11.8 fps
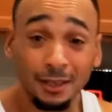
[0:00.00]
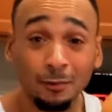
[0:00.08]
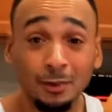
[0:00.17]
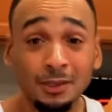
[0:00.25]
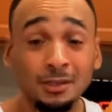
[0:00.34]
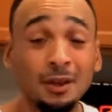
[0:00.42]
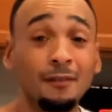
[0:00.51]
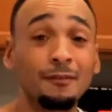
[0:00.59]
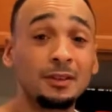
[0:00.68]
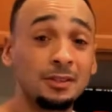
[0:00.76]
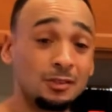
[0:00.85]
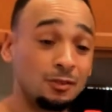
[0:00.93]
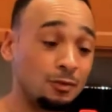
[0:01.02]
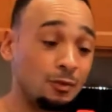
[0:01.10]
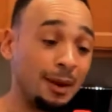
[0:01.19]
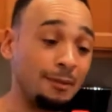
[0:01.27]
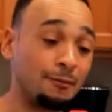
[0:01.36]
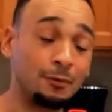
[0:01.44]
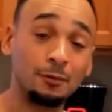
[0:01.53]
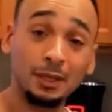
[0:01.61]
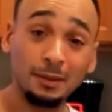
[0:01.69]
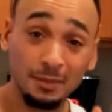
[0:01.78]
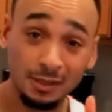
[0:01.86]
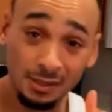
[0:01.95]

to rinse off this grapefruit. Give me a